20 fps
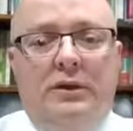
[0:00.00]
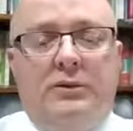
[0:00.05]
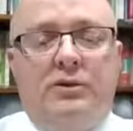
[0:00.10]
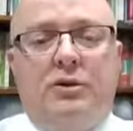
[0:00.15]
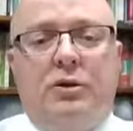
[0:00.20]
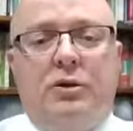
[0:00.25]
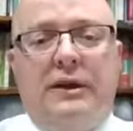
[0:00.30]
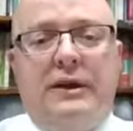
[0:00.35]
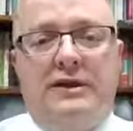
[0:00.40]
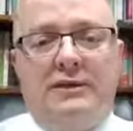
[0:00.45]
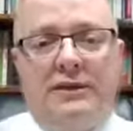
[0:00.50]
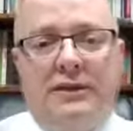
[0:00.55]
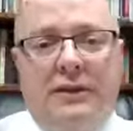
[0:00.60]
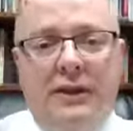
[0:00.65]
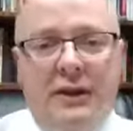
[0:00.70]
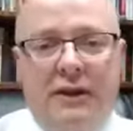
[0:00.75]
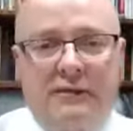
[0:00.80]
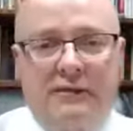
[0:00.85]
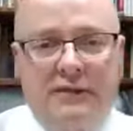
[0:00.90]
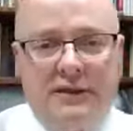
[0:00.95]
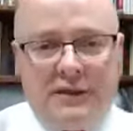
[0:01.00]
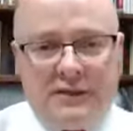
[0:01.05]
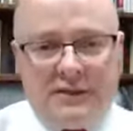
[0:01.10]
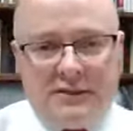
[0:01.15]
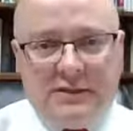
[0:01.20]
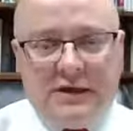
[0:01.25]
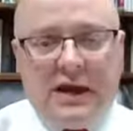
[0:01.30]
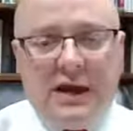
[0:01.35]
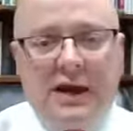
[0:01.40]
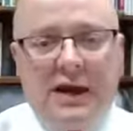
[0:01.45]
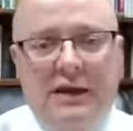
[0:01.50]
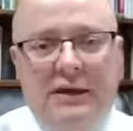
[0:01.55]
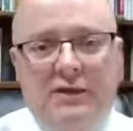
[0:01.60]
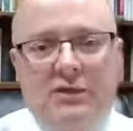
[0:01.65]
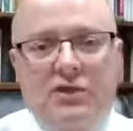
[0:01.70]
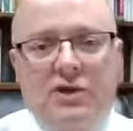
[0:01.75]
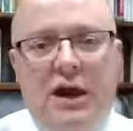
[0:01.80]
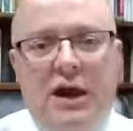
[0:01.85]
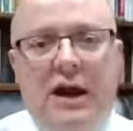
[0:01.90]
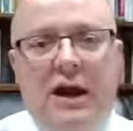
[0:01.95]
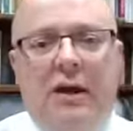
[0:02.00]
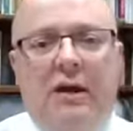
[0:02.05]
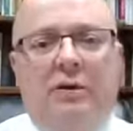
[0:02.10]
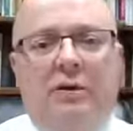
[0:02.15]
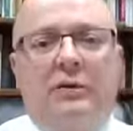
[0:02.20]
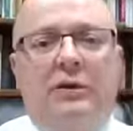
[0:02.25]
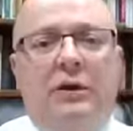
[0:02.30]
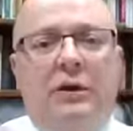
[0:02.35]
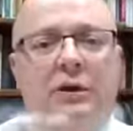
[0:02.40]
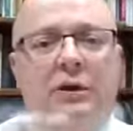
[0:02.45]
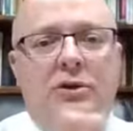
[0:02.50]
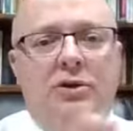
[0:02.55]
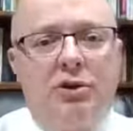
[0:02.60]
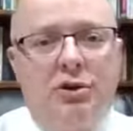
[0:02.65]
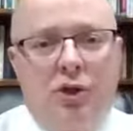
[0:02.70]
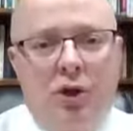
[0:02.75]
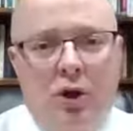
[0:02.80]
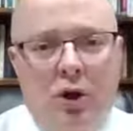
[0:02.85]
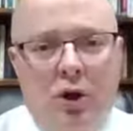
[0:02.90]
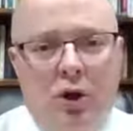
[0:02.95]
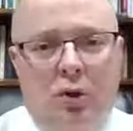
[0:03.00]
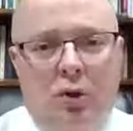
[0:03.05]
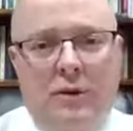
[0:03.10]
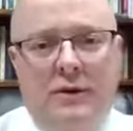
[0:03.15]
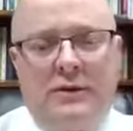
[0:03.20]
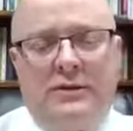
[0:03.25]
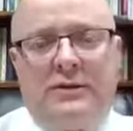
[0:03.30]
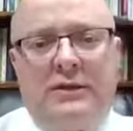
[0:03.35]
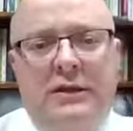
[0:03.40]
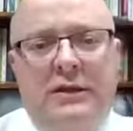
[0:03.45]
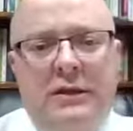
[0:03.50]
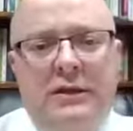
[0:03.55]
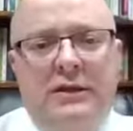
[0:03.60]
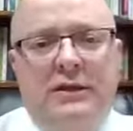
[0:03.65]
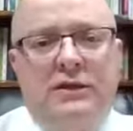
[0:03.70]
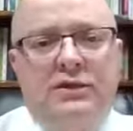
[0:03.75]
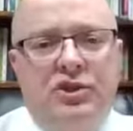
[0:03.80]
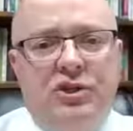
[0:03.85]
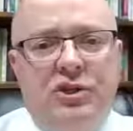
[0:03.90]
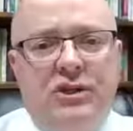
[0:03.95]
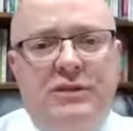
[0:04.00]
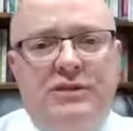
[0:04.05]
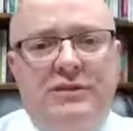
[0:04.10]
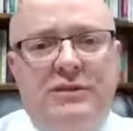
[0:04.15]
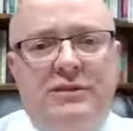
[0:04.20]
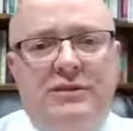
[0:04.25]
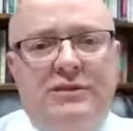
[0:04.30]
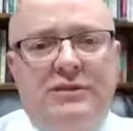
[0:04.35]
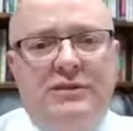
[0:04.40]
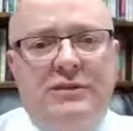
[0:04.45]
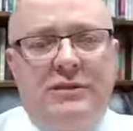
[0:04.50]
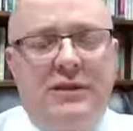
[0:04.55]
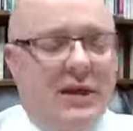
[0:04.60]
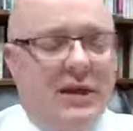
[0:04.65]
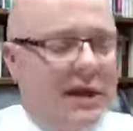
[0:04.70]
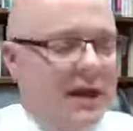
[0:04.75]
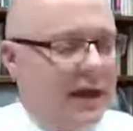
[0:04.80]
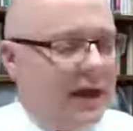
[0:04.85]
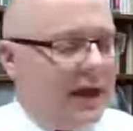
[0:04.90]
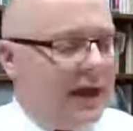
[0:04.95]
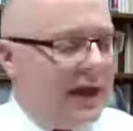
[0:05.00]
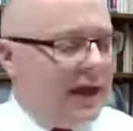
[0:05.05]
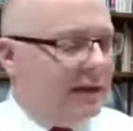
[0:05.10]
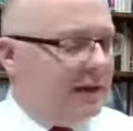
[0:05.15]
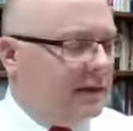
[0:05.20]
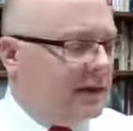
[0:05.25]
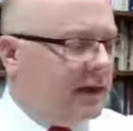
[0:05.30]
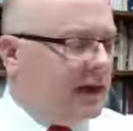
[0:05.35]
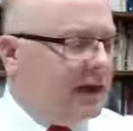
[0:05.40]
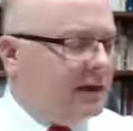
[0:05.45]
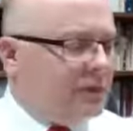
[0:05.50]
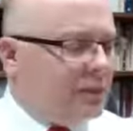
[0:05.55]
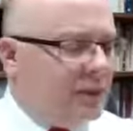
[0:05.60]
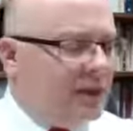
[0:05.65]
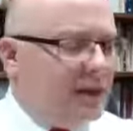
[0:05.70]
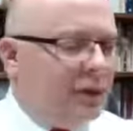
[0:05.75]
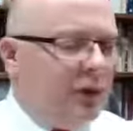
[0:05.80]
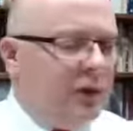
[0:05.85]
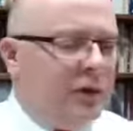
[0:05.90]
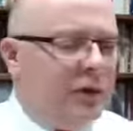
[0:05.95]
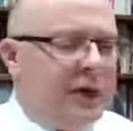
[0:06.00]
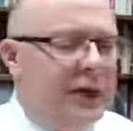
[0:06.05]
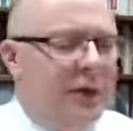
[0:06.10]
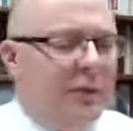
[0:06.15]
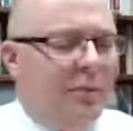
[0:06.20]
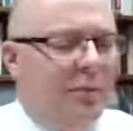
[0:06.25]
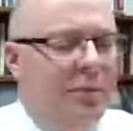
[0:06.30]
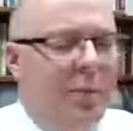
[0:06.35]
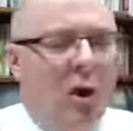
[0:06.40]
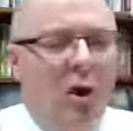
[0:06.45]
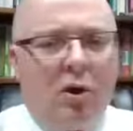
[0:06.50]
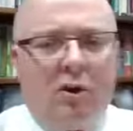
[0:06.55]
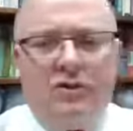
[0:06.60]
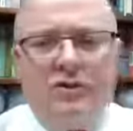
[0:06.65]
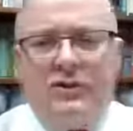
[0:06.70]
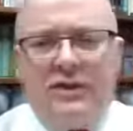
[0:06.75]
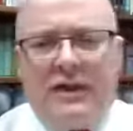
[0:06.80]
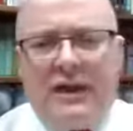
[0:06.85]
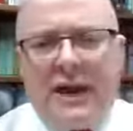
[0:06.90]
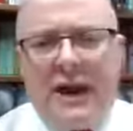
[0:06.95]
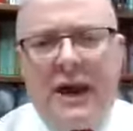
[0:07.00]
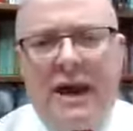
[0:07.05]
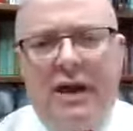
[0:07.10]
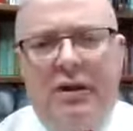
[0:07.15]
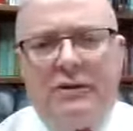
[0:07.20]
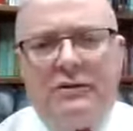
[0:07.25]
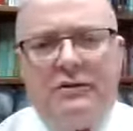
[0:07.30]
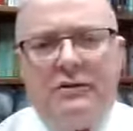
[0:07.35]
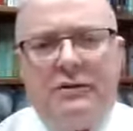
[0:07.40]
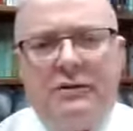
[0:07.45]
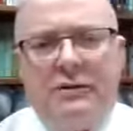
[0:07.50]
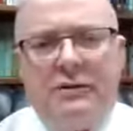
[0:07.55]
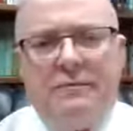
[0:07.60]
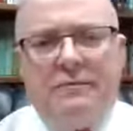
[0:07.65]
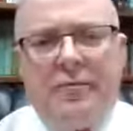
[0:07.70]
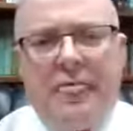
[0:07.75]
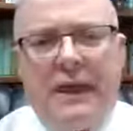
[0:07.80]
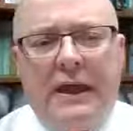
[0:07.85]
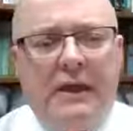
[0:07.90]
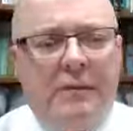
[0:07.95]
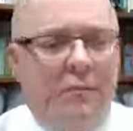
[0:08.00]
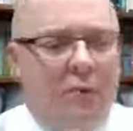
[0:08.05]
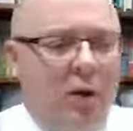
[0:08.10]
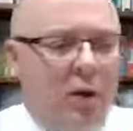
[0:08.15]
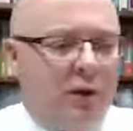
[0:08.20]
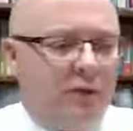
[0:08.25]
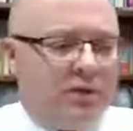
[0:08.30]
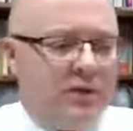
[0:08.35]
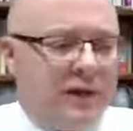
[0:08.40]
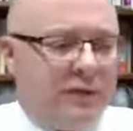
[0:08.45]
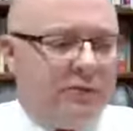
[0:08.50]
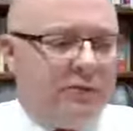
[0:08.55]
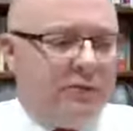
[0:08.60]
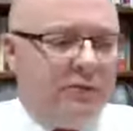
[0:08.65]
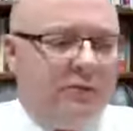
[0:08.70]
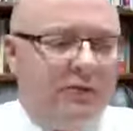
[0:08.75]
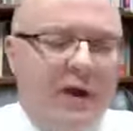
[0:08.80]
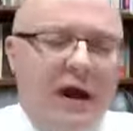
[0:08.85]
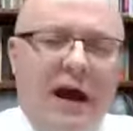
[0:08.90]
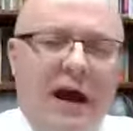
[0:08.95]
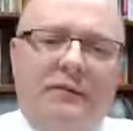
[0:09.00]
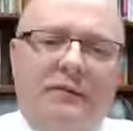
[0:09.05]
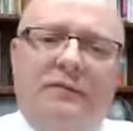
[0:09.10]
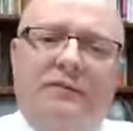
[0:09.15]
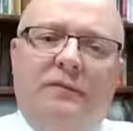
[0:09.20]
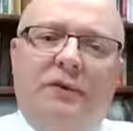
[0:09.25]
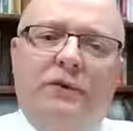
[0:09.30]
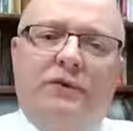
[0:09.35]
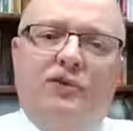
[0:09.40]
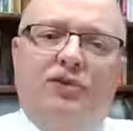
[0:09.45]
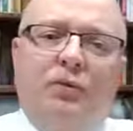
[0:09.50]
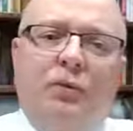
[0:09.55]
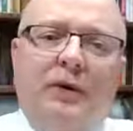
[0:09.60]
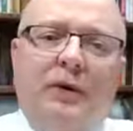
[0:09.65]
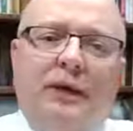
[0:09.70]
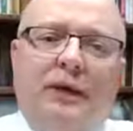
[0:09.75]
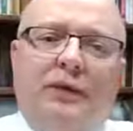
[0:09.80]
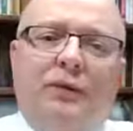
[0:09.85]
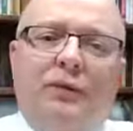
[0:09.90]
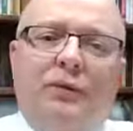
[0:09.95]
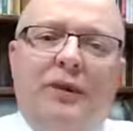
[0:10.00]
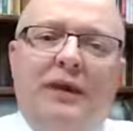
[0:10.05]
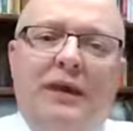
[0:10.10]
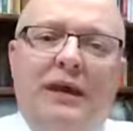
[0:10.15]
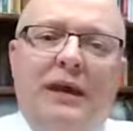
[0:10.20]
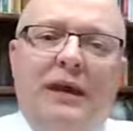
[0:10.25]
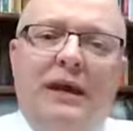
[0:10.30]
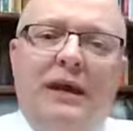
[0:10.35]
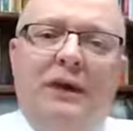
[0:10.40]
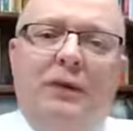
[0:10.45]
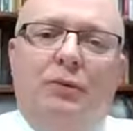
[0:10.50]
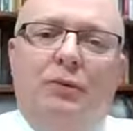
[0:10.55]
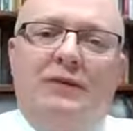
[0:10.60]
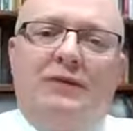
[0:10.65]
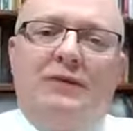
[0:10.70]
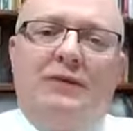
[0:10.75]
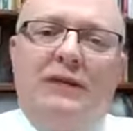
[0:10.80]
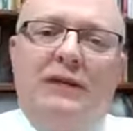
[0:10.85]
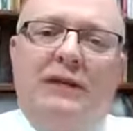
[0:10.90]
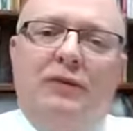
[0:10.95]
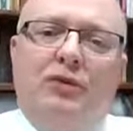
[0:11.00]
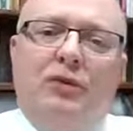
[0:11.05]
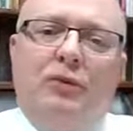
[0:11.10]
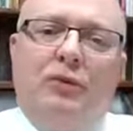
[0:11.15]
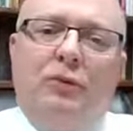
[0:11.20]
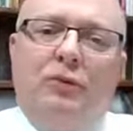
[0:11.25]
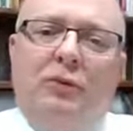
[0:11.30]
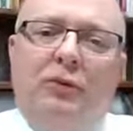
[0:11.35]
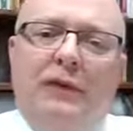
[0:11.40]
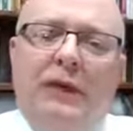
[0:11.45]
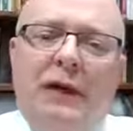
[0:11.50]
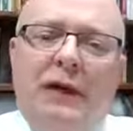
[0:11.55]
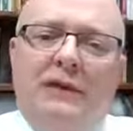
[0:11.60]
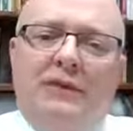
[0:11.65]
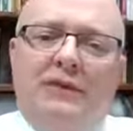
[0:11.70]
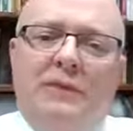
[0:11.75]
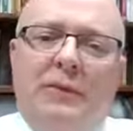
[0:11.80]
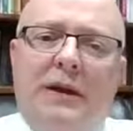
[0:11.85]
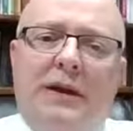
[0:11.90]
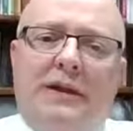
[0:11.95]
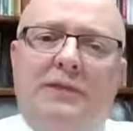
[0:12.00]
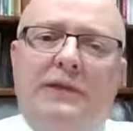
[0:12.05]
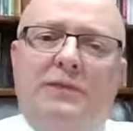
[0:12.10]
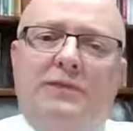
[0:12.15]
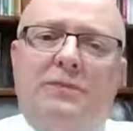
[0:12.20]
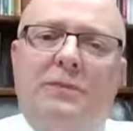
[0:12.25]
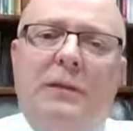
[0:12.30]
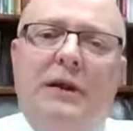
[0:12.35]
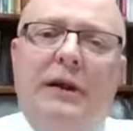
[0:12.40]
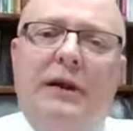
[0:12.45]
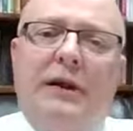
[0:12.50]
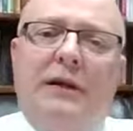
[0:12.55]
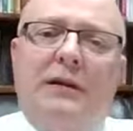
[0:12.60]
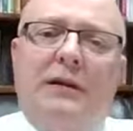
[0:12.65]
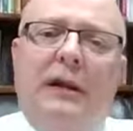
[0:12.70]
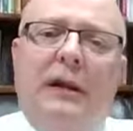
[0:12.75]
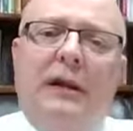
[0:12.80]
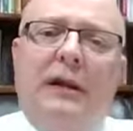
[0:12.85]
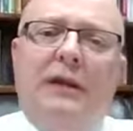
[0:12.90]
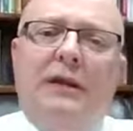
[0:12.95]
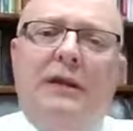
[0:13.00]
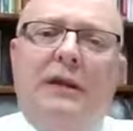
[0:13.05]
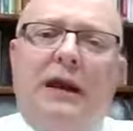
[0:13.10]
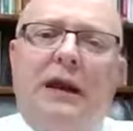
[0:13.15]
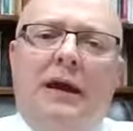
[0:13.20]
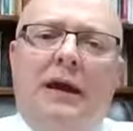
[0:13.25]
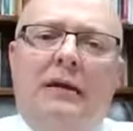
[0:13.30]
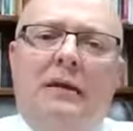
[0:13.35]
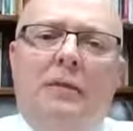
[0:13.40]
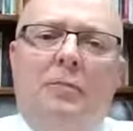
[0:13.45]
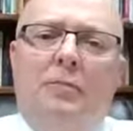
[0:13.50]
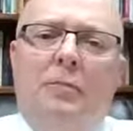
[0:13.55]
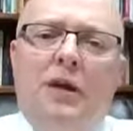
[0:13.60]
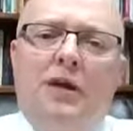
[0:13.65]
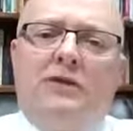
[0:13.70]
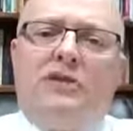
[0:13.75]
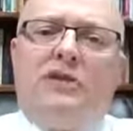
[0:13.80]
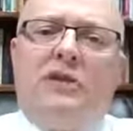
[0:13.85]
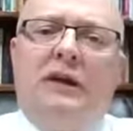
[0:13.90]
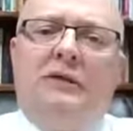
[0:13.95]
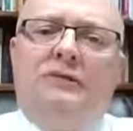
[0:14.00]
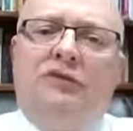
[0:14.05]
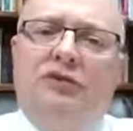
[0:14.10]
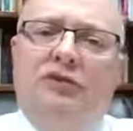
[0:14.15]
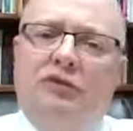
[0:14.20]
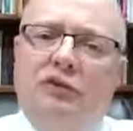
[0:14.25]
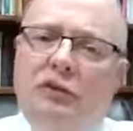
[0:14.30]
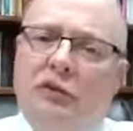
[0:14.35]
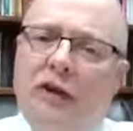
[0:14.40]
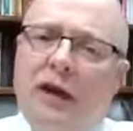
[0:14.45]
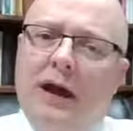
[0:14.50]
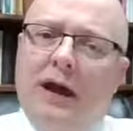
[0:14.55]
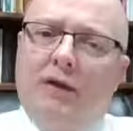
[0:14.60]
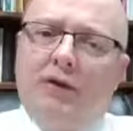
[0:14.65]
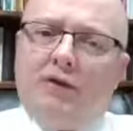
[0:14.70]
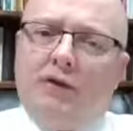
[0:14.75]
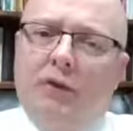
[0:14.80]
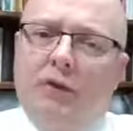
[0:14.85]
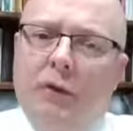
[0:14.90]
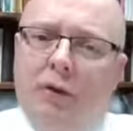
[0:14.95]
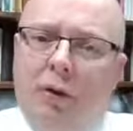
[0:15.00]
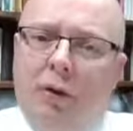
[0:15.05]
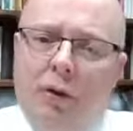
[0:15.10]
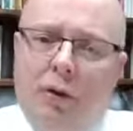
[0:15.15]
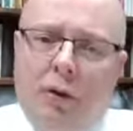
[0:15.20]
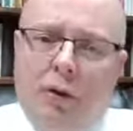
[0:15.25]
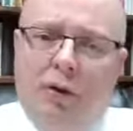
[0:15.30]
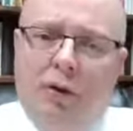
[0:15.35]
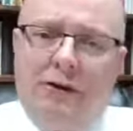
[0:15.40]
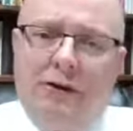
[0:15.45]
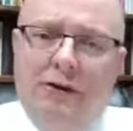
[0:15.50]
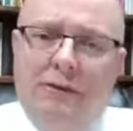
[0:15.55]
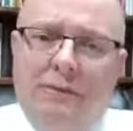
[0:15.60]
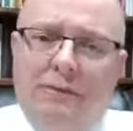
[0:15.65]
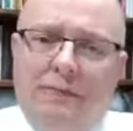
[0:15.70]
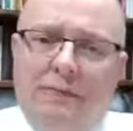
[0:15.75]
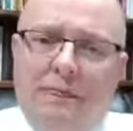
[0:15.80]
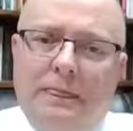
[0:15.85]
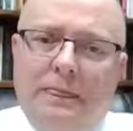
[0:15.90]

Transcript: So he's left his dying child to go and to get Jesus. And as we look at Mark's account, in Mark chapter 5 and verse 23, we see two things about this man that must have stood out to the Lord.